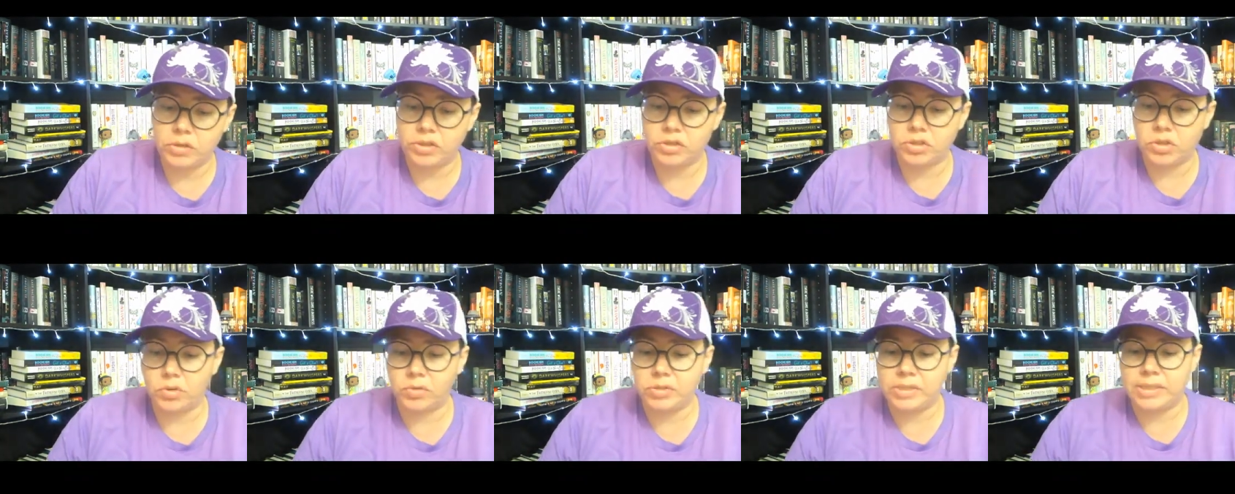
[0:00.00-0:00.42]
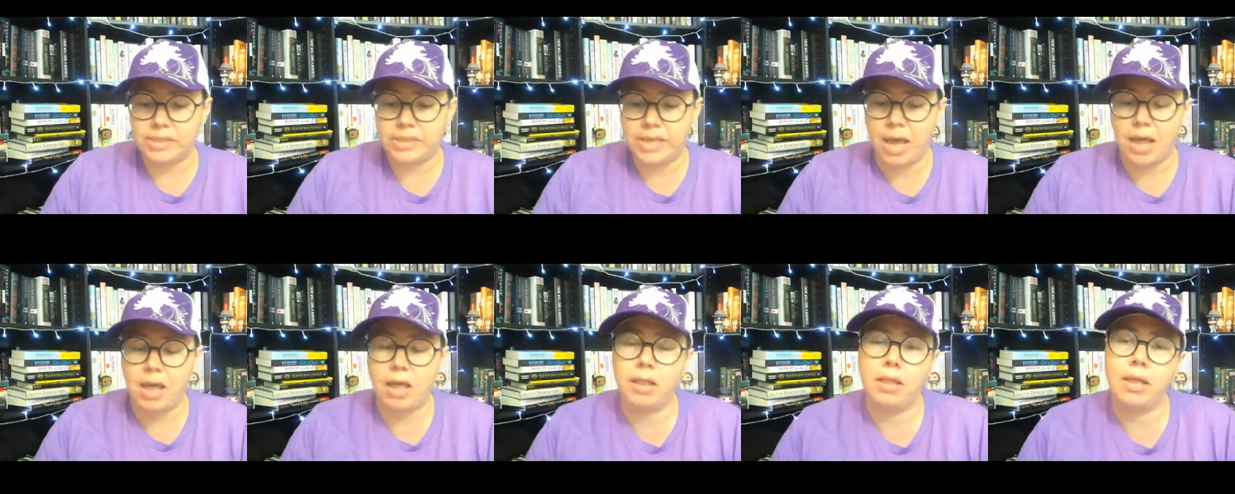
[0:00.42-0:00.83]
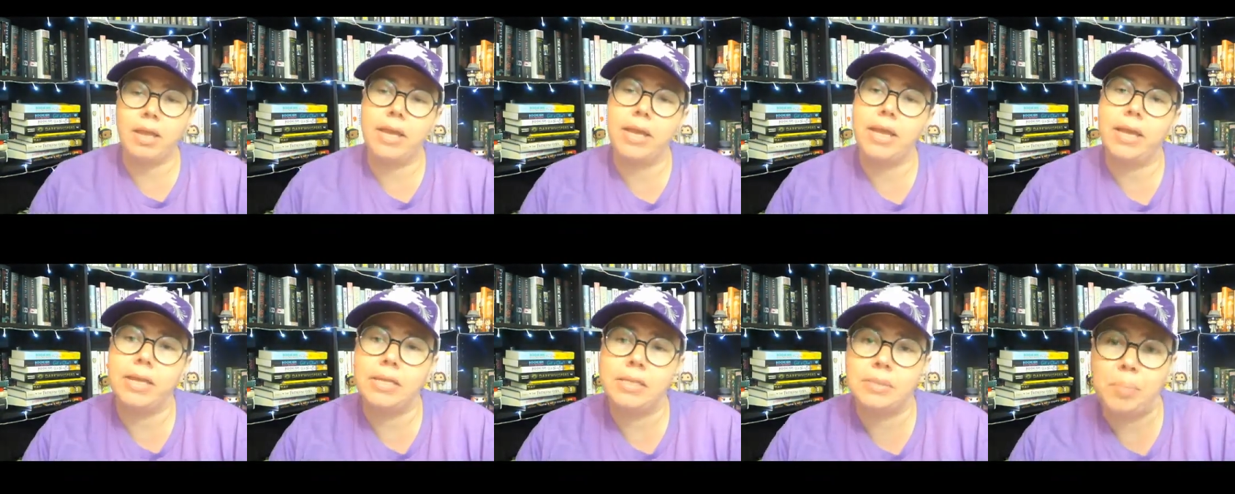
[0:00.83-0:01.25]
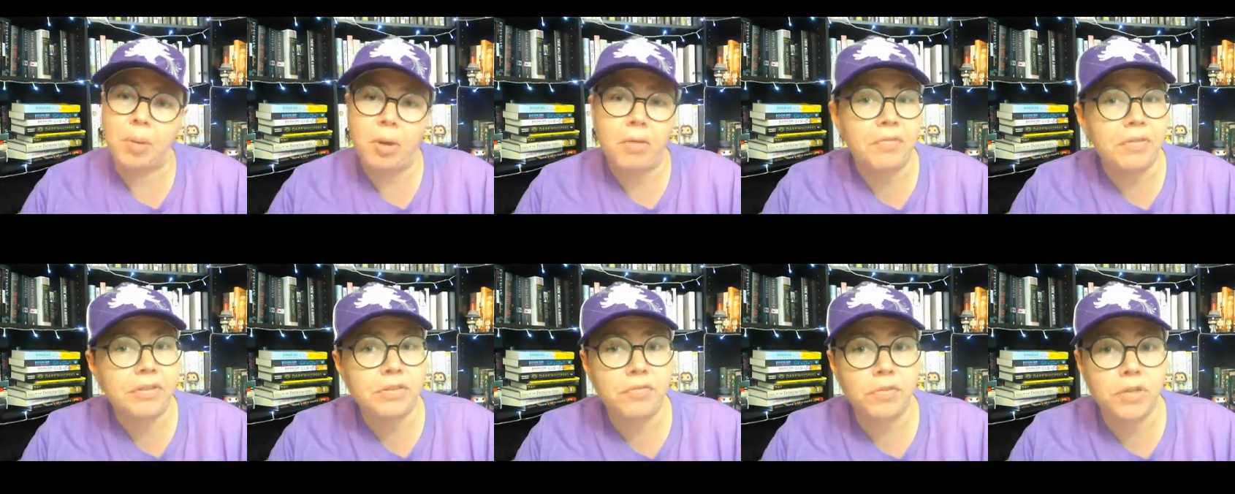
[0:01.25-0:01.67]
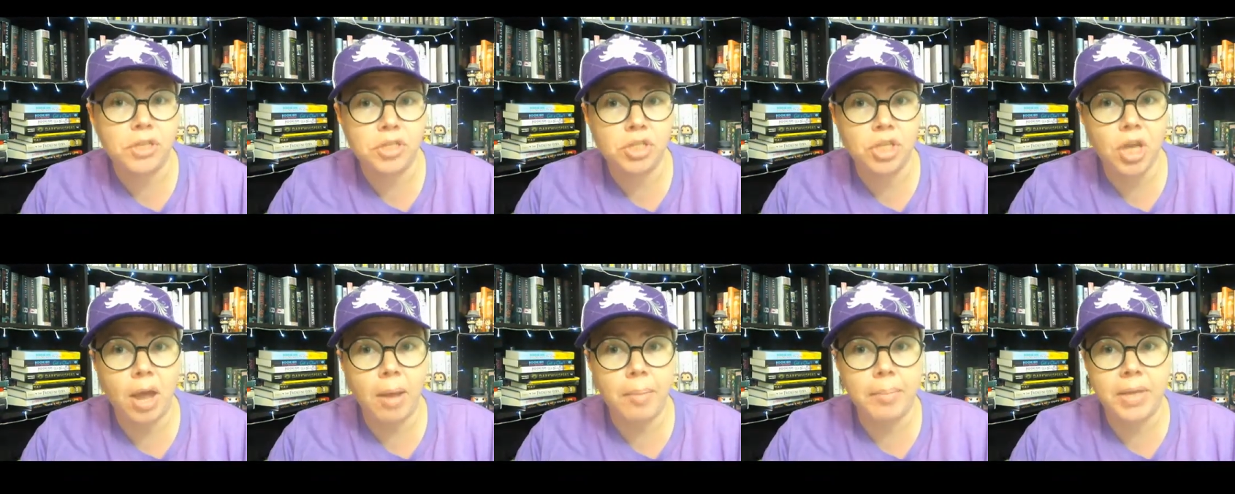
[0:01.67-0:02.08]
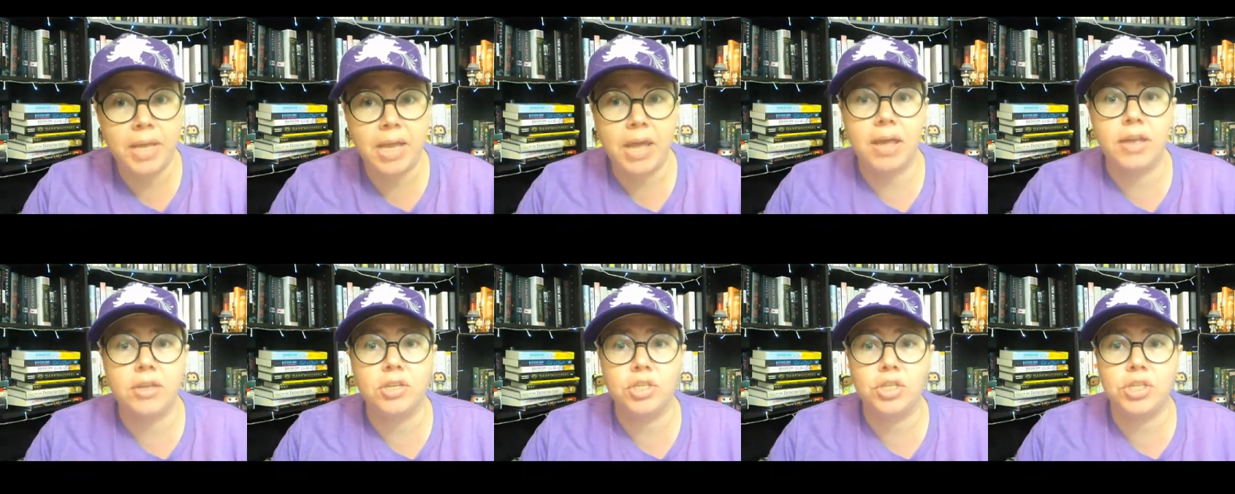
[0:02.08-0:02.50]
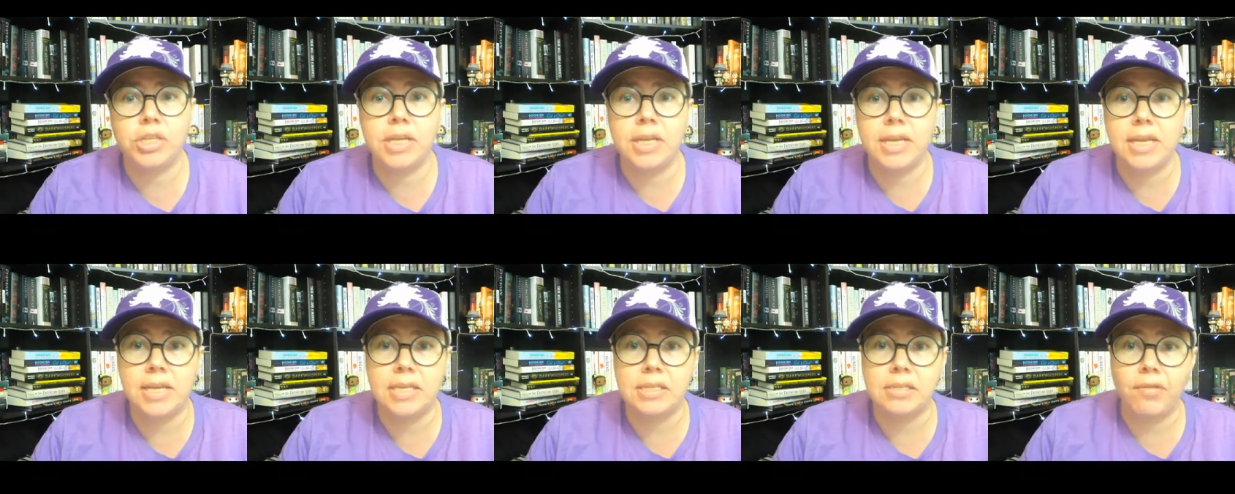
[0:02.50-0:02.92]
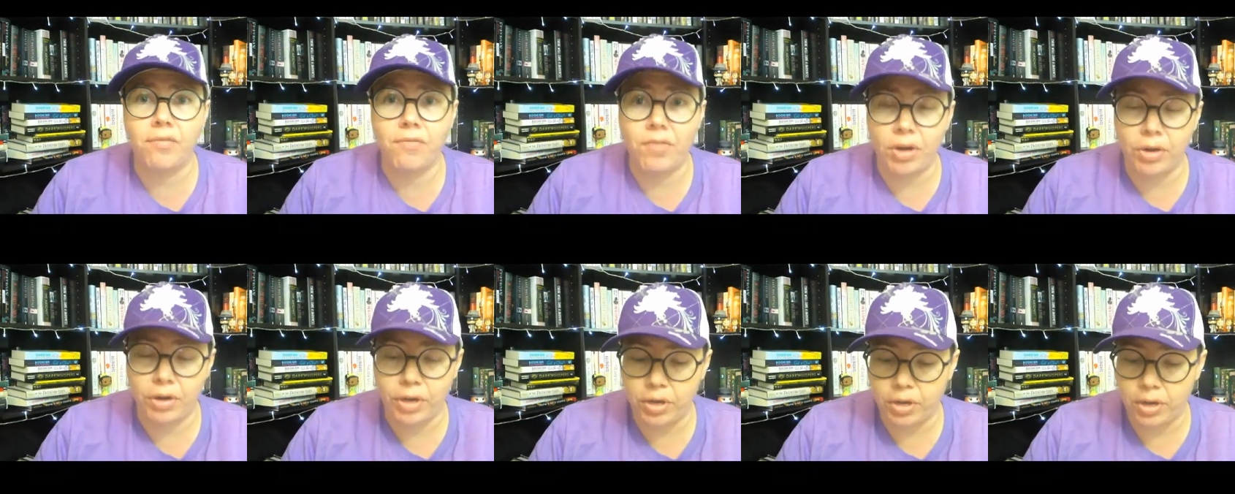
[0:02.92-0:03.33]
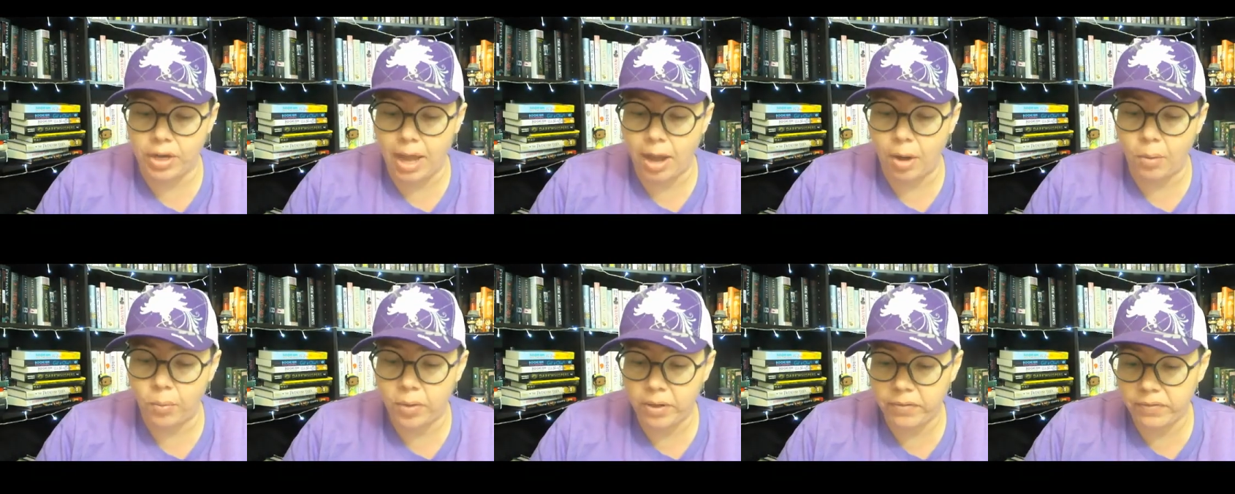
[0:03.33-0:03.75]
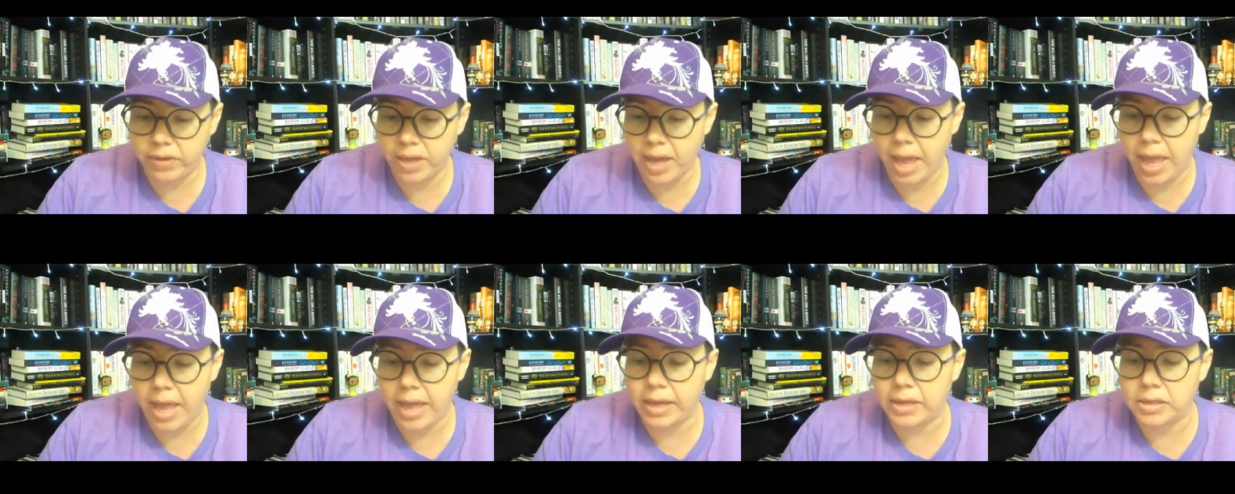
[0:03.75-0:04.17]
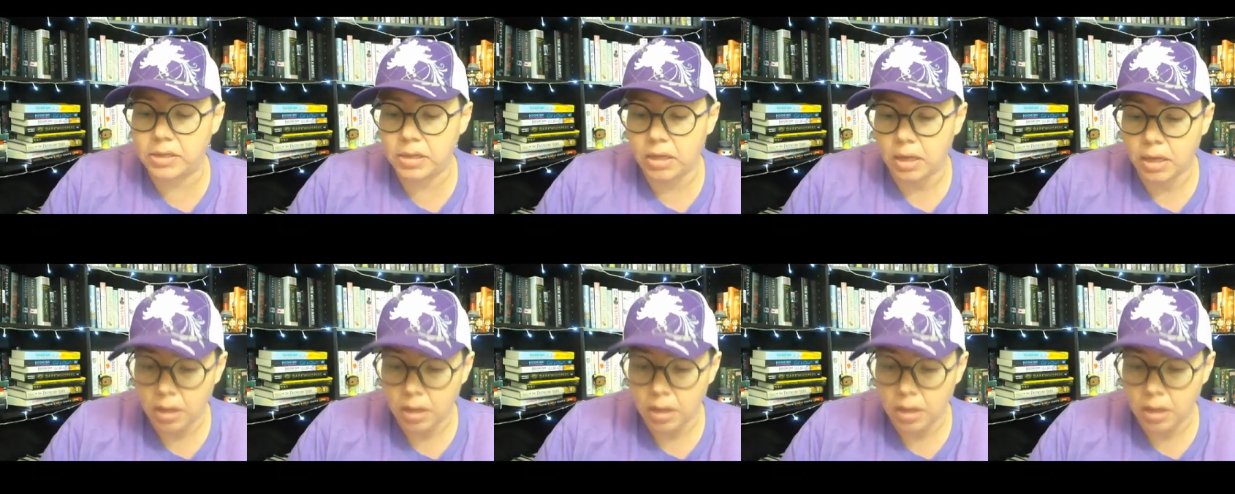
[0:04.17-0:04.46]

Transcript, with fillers: so Sydelle is perfect for the job because she is very good at weaving and